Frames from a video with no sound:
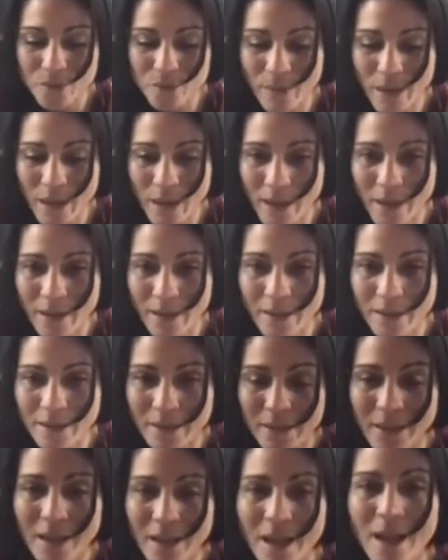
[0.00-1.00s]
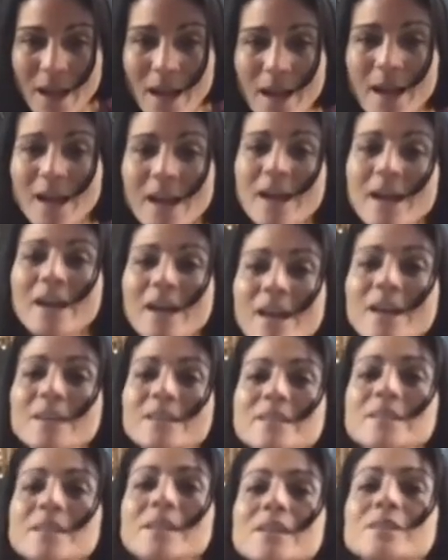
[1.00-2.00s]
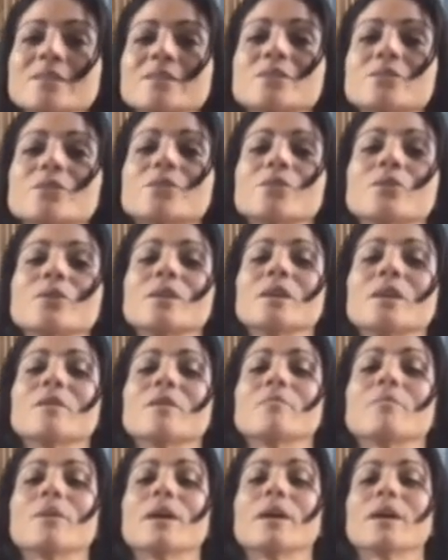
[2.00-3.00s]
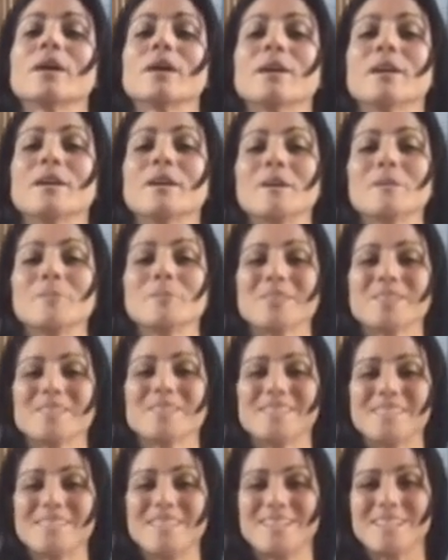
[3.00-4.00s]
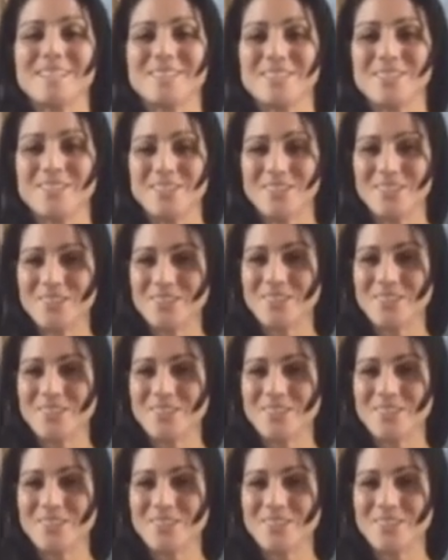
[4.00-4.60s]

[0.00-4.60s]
back. Exhale, slowly come back up to center.